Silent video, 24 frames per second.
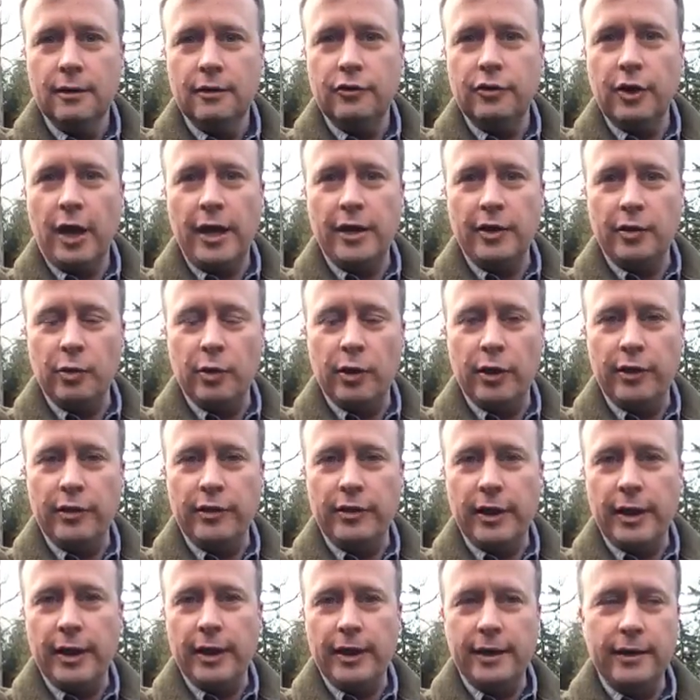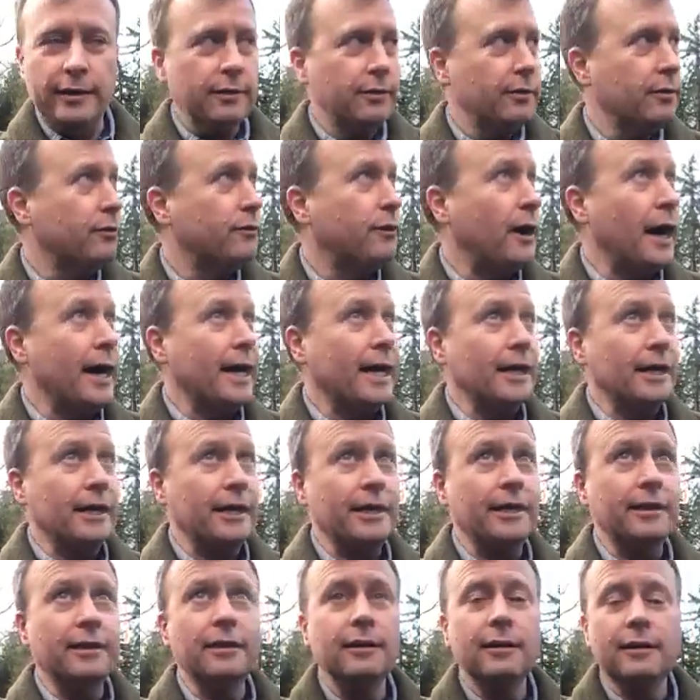January day.
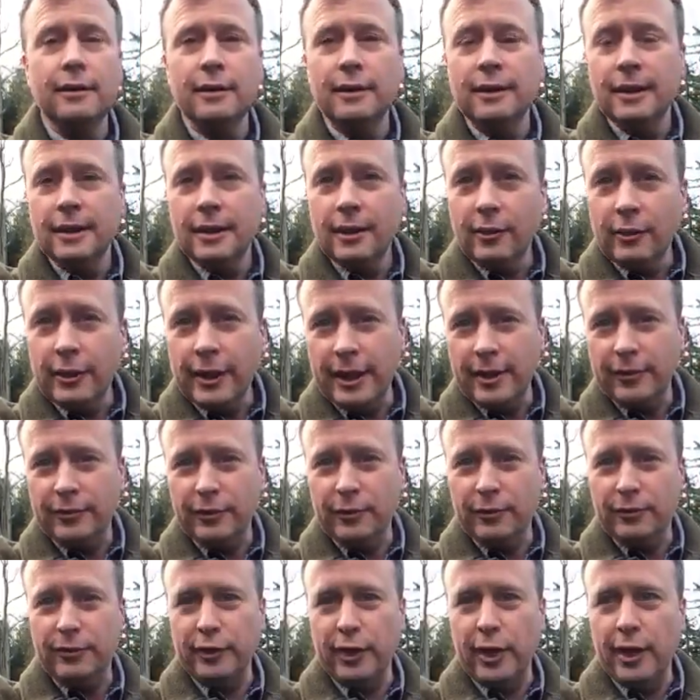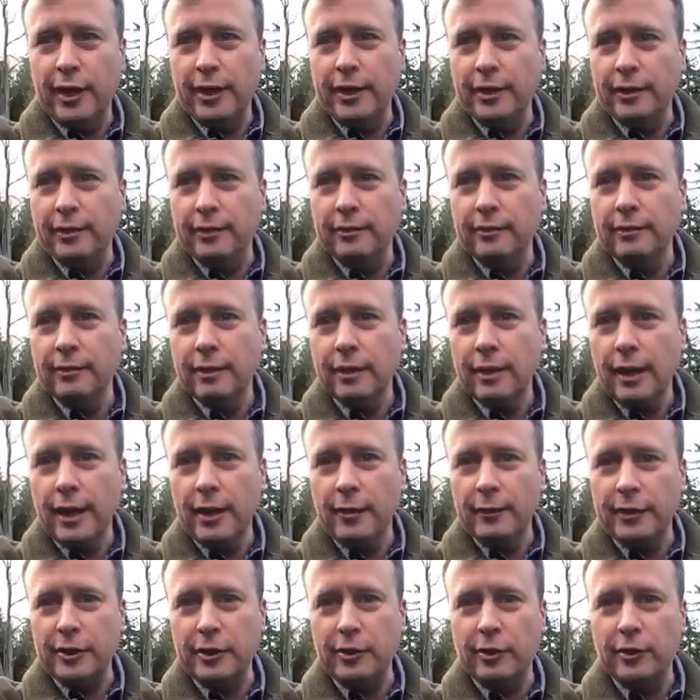Finally, little hints of sun, and I
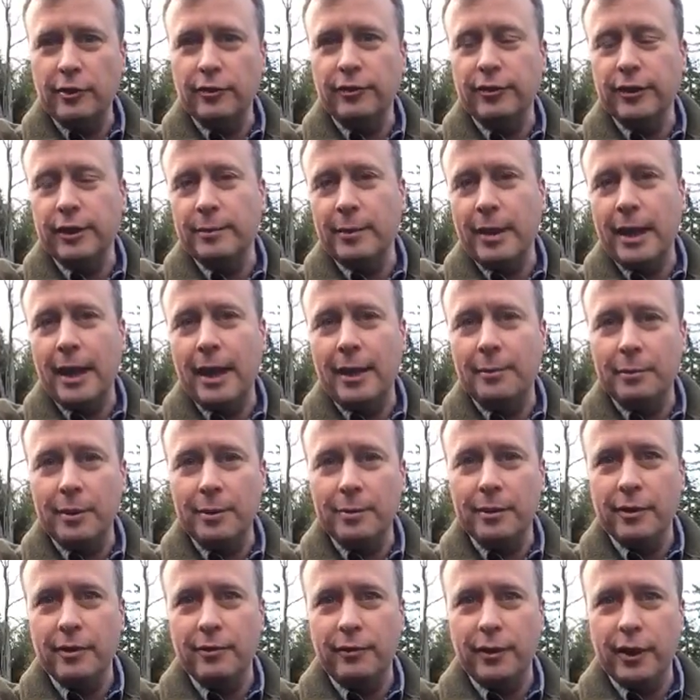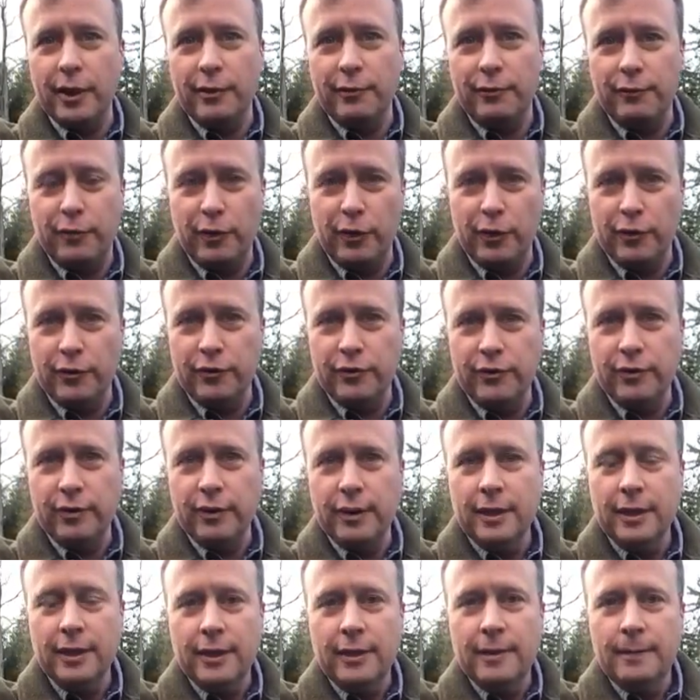don't think you can see behind me, but the very first
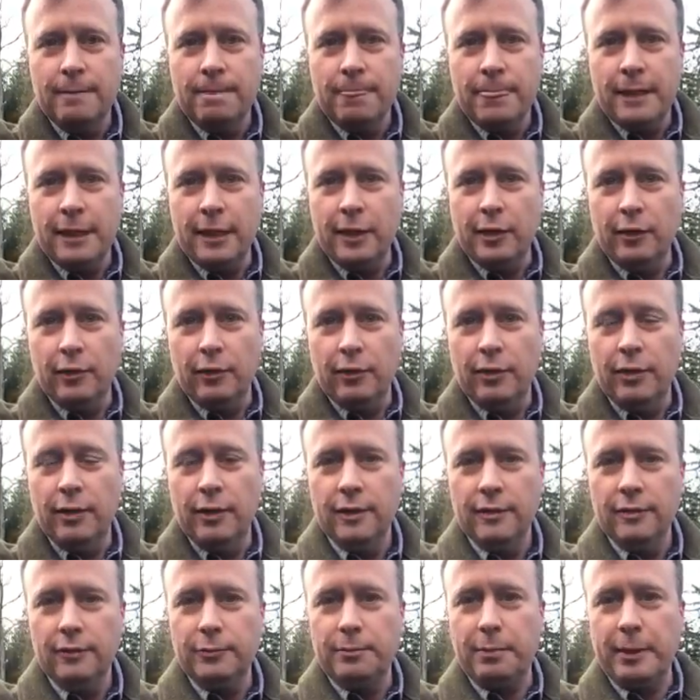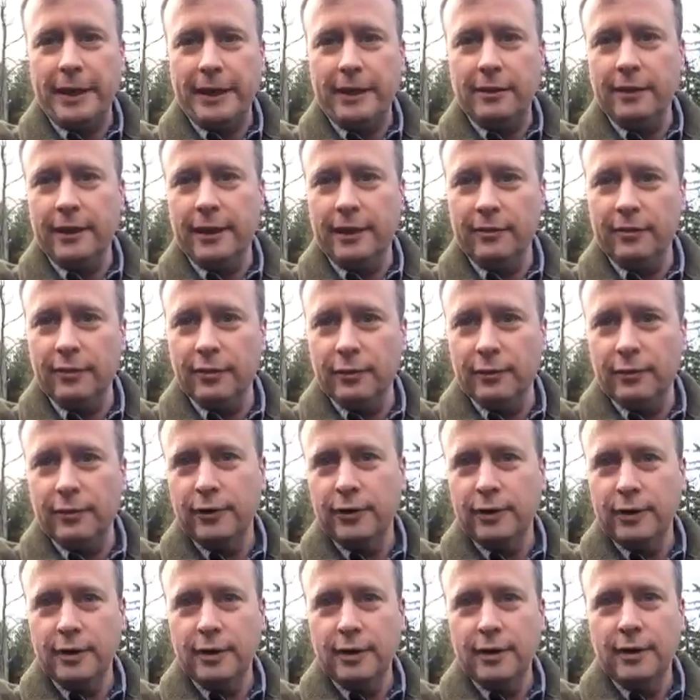little sprinklings of
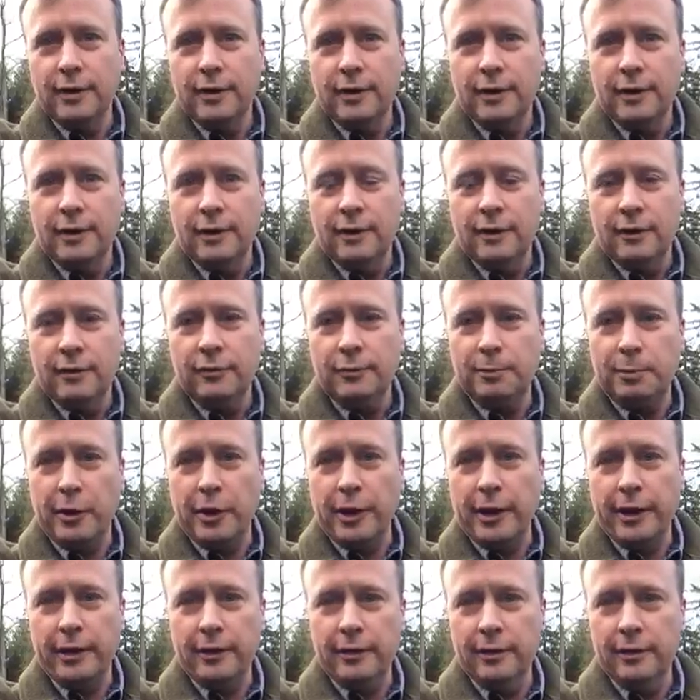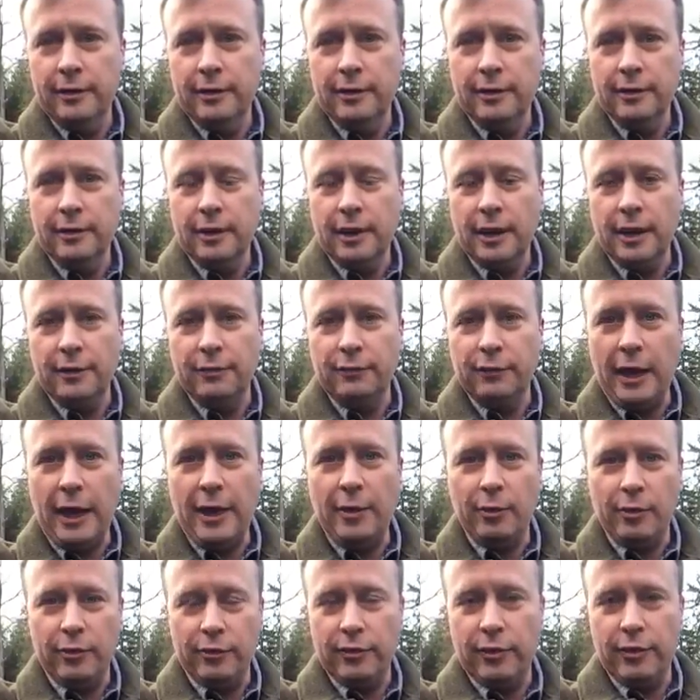spring
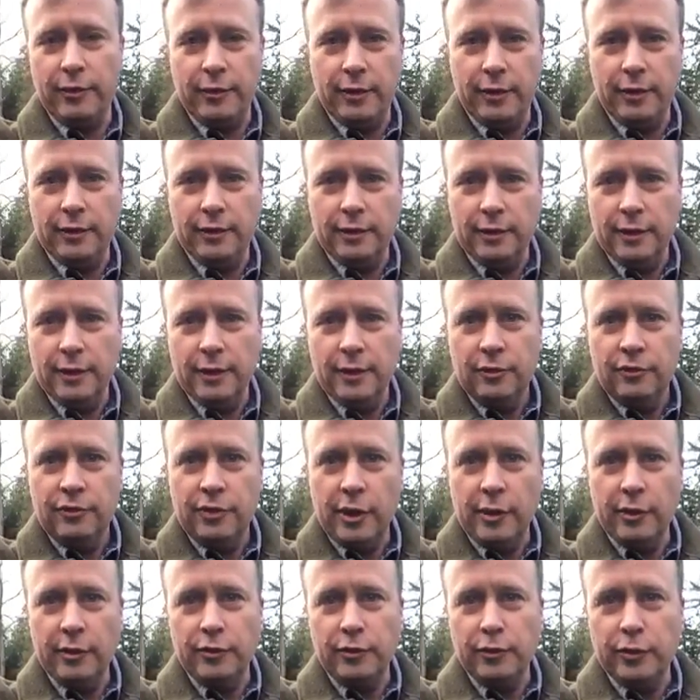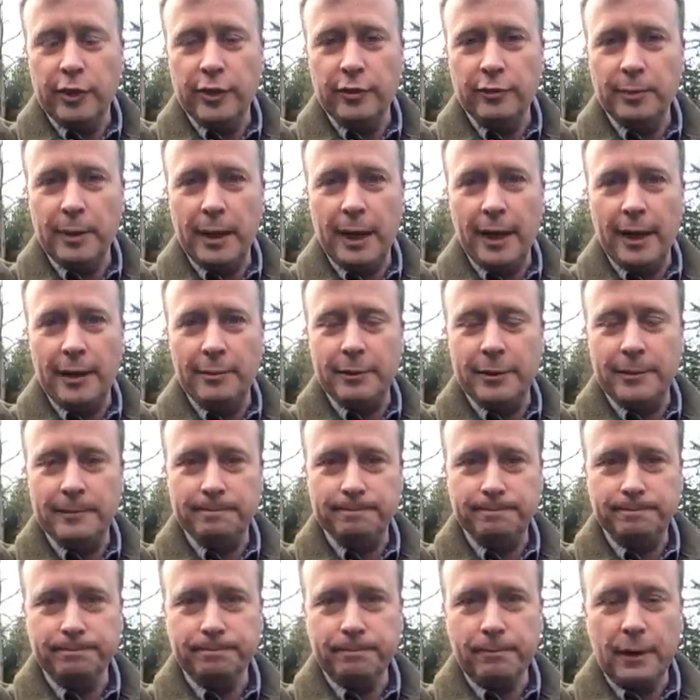flowers on the cherry trees behind me,
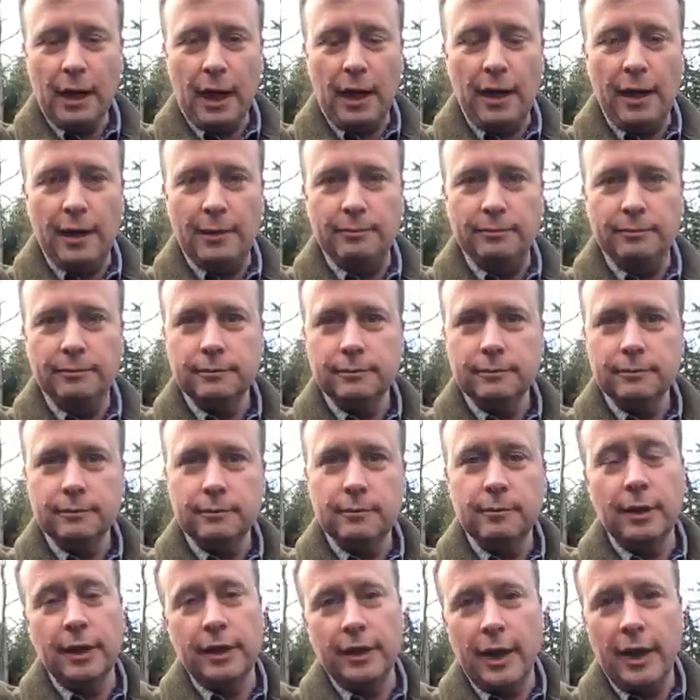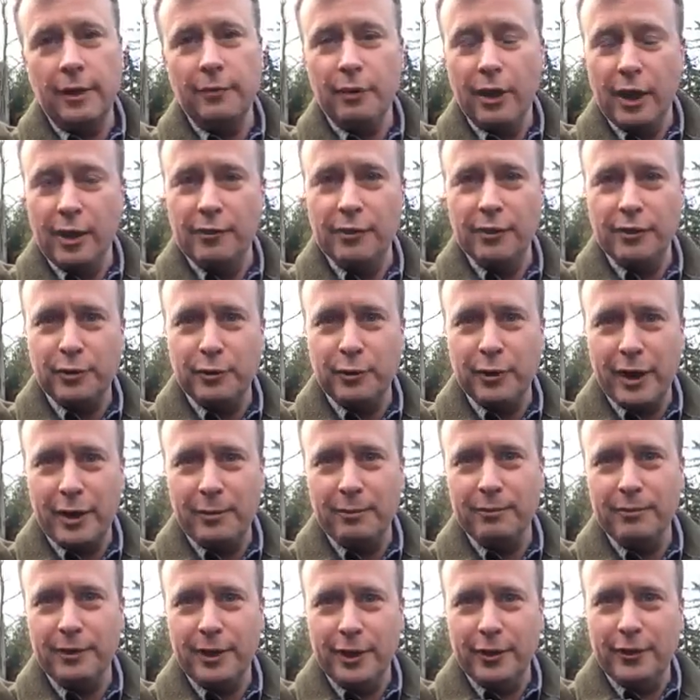but not relevant to what
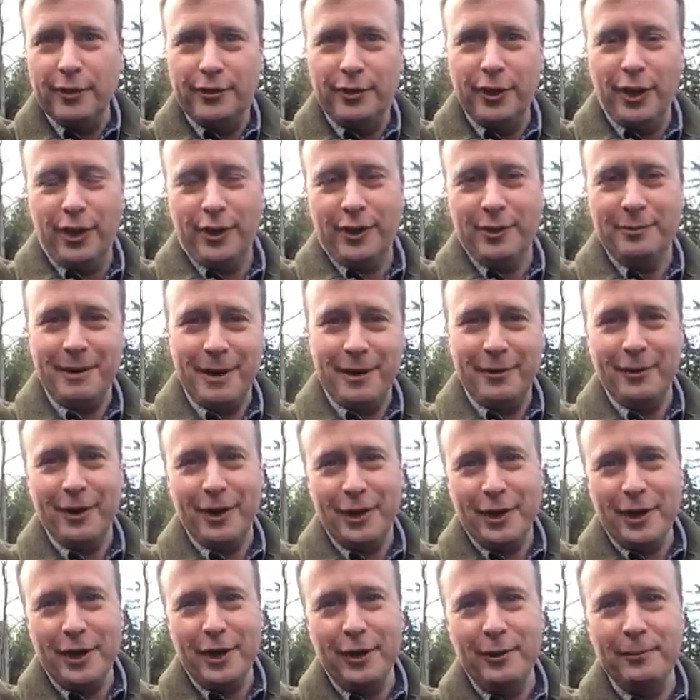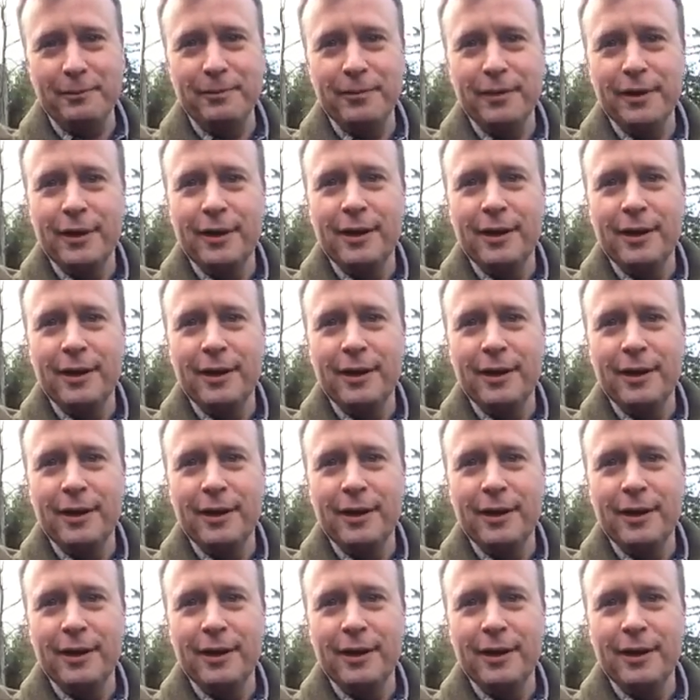I'm here to talk about right now.